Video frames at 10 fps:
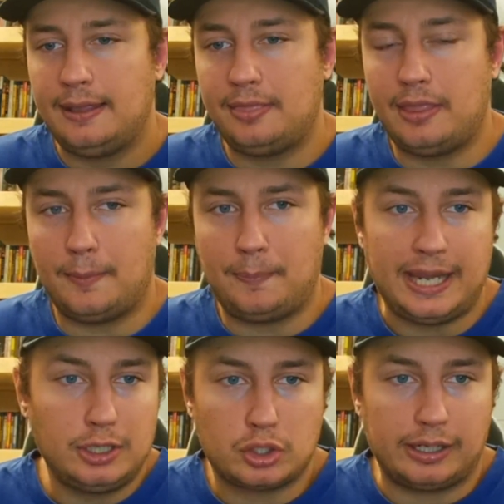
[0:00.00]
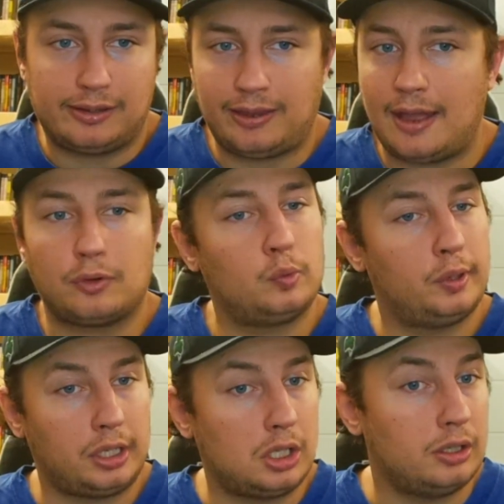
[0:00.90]
The Patriots have a
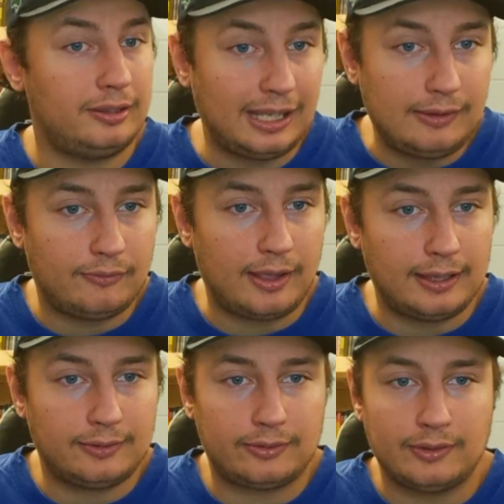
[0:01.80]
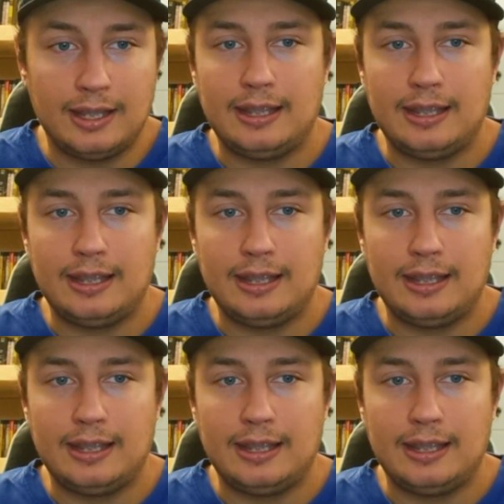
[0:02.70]
really good defense.